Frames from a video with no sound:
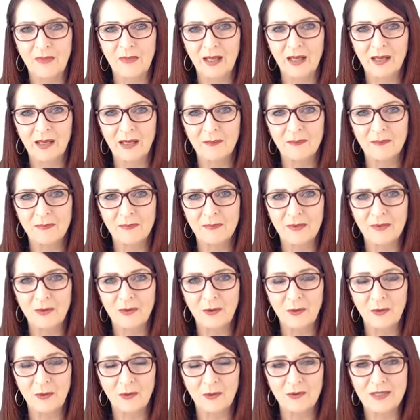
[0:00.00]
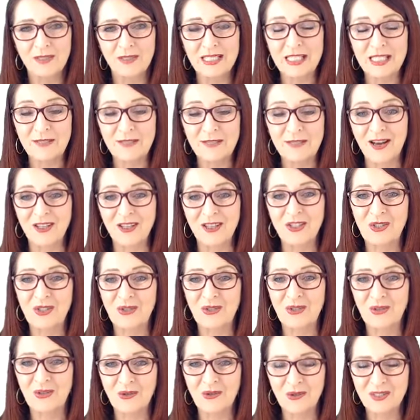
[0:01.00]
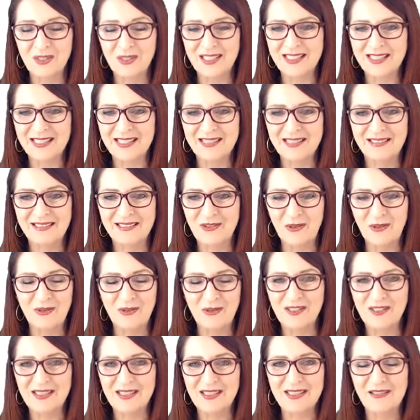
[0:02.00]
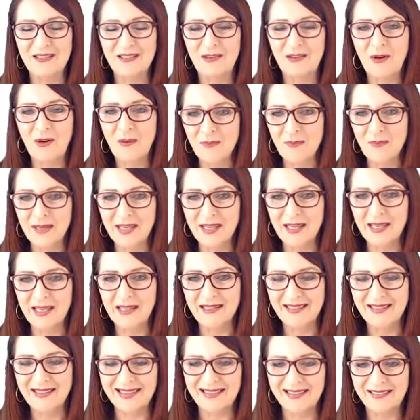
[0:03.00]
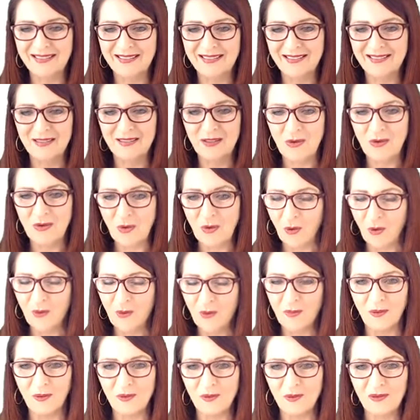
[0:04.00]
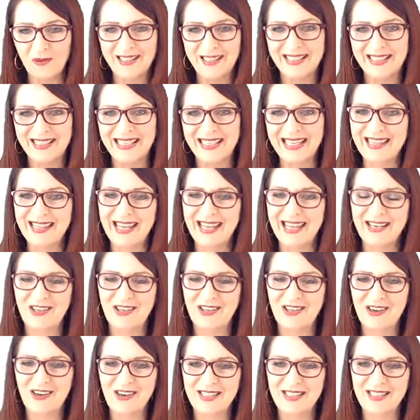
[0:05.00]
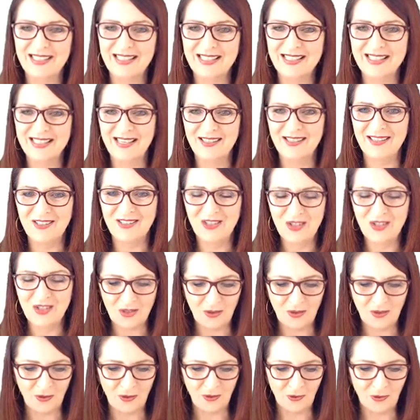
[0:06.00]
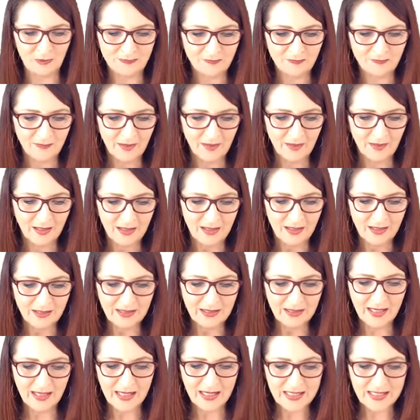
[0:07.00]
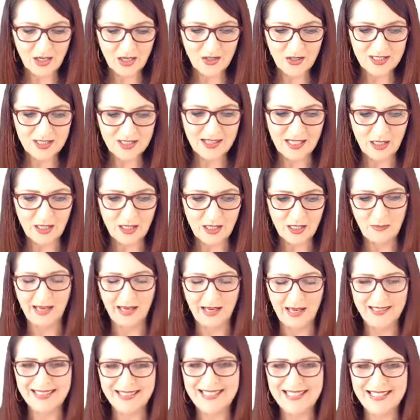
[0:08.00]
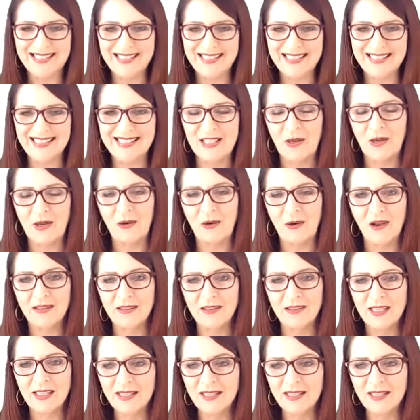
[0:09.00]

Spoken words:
dysfunctional, or just not being normal in their eyes as such. So, yeah, it's a lot to think about, isn't it? So I think